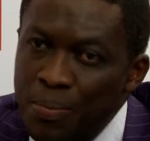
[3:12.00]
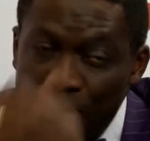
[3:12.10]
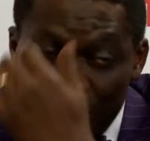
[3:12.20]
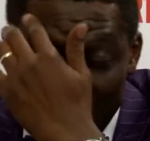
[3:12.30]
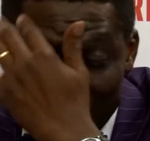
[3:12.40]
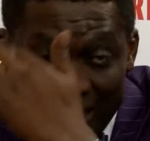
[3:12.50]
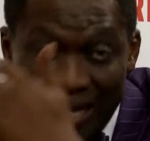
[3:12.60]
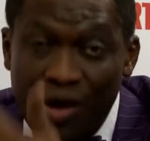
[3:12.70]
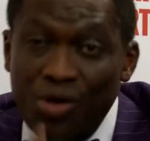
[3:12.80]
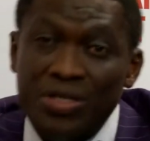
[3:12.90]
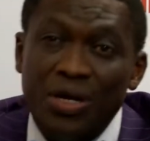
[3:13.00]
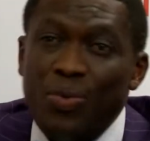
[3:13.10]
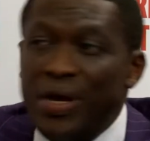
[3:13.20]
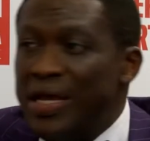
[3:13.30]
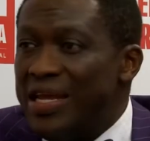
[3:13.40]
Projects that are
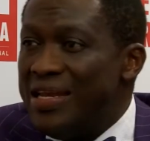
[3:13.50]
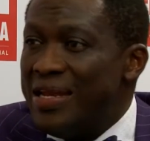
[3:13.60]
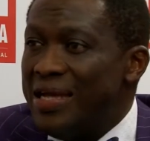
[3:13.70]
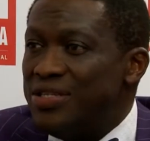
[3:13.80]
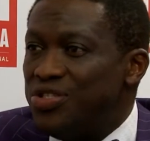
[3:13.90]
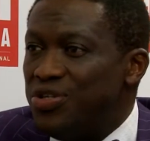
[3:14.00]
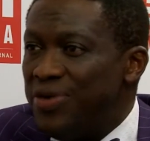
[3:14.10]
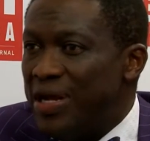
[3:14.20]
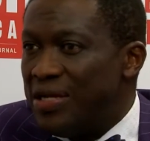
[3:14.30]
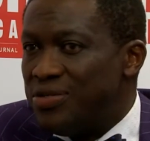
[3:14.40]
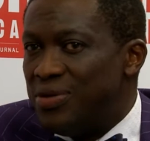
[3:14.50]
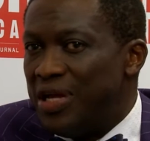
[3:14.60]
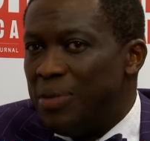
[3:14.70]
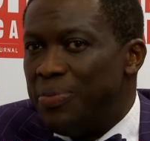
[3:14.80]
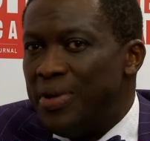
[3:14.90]
underway in Nigeria to
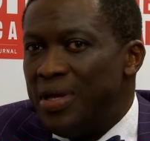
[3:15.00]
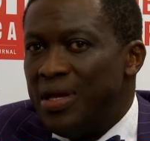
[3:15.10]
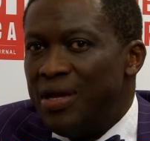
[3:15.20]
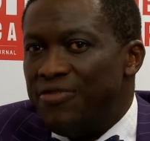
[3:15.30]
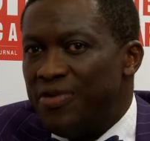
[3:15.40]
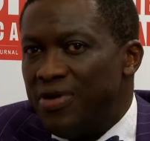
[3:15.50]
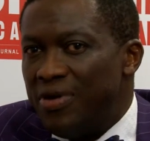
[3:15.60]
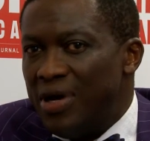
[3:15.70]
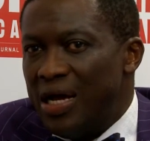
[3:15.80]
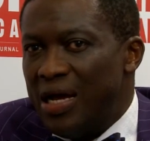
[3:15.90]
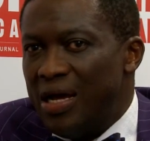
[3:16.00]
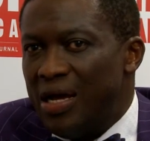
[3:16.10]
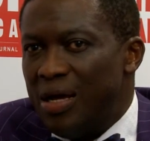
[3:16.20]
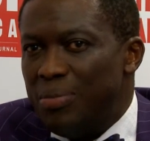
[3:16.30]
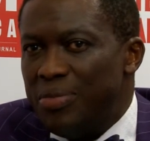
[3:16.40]
help for
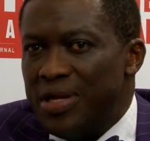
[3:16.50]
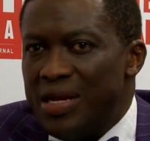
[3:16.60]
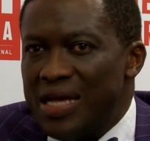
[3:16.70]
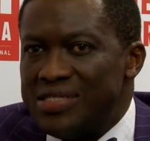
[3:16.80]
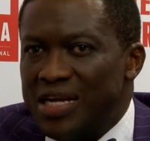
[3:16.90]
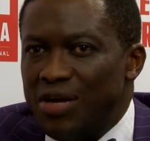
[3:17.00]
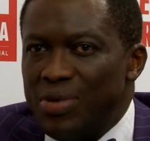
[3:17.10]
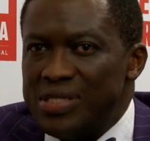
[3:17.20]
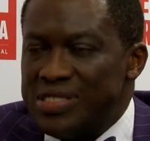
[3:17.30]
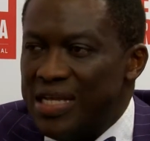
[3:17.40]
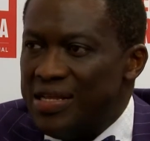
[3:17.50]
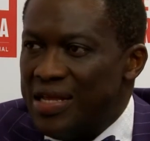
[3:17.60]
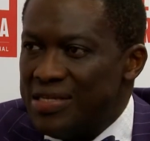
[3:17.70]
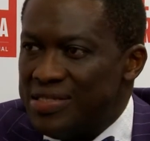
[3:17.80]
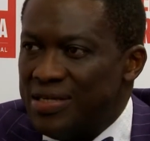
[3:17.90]
um, the Nasarawa state,
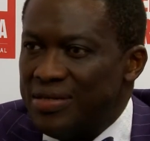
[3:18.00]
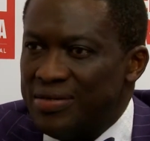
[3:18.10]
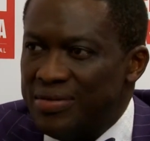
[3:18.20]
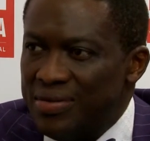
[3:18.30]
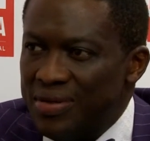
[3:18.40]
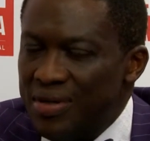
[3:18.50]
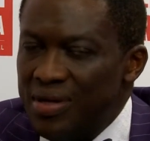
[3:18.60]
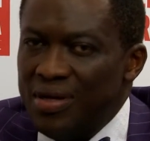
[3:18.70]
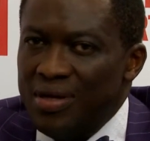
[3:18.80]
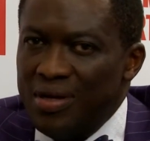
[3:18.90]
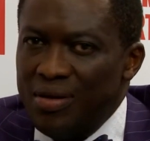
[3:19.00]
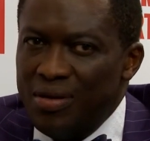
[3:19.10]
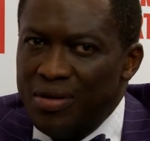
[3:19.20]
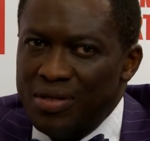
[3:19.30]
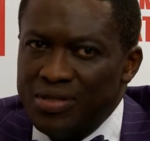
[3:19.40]
there's a
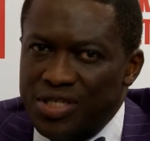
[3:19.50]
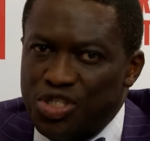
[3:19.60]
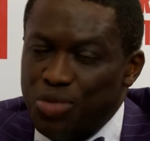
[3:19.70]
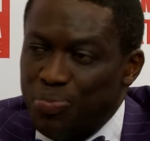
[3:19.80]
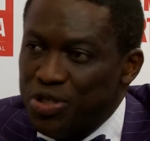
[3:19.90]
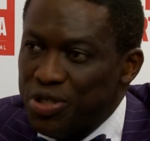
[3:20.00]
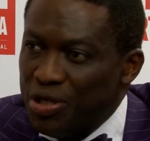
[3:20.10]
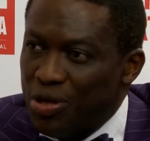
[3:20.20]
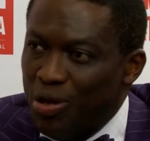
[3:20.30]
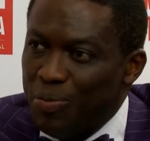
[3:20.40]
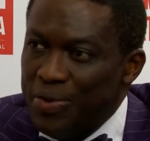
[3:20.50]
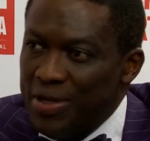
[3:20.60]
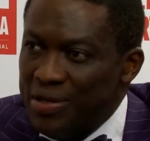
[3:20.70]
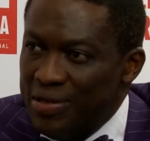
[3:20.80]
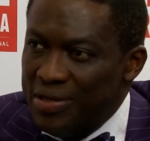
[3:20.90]
distribution
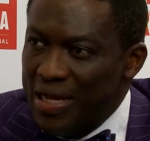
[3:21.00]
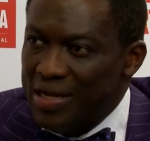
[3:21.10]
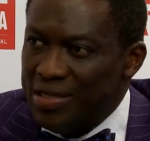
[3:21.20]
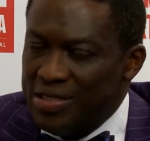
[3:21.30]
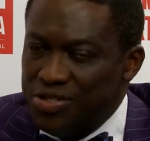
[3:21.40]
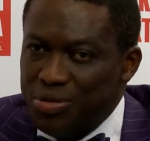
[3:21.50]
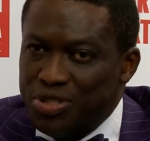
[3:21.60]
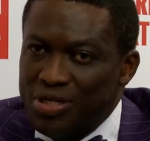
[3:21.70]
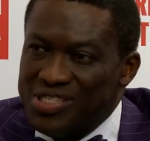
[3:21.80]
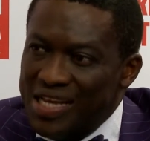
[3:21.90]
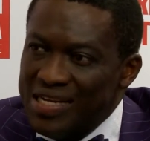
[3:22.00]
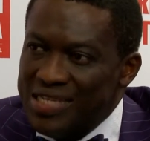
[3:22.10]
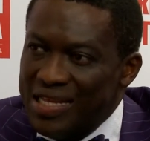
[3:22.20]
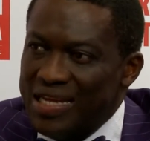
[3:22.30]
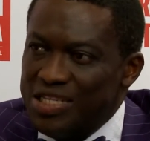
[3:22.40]
company, that distribution
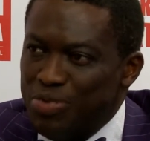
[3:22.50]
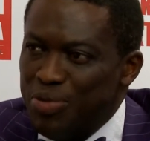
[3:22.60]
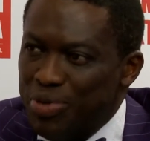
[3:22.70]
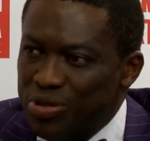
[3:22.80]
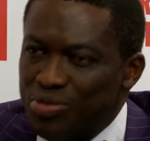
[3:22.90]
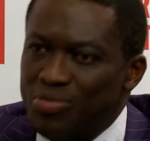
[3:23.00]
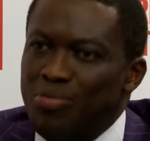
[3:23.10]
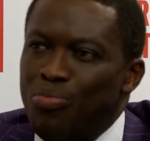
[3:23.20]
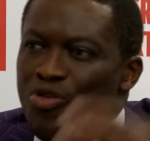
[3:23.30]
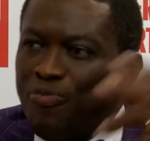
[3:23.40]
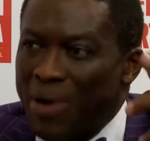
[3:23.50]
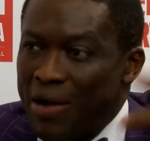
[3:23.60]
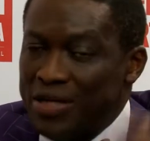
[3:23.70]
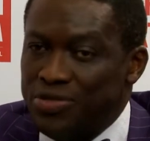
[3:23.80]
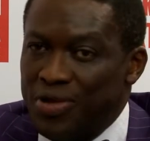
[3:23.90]
center that is being built to move
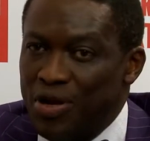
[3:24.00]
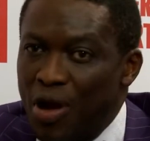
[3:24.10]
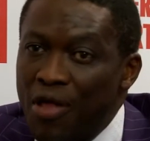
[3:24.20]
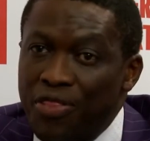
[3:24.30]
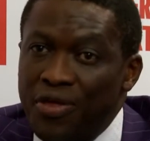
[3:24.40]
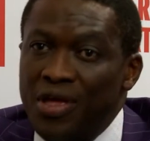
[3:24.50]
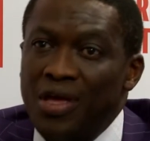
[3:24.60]
power to the north.